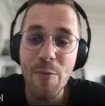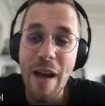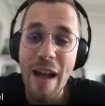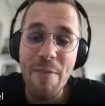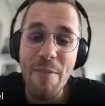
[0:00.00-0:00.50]

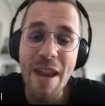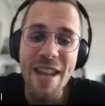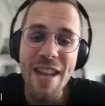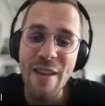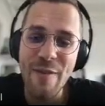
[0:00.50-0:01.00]
buy
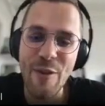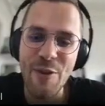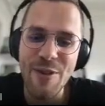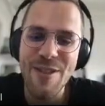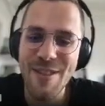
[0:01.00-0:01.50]
many
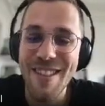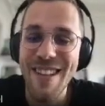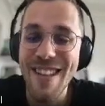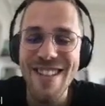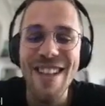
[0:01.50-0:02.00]
iPhones.
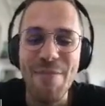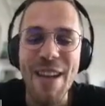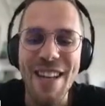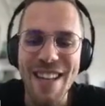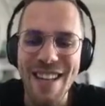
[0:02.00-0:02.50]
Let's say
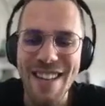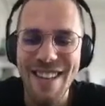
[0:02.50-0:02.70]
many.